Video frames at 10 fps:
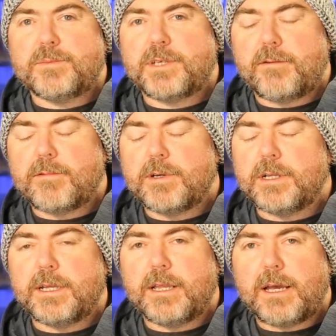and I
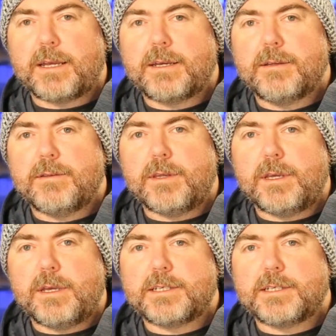really like the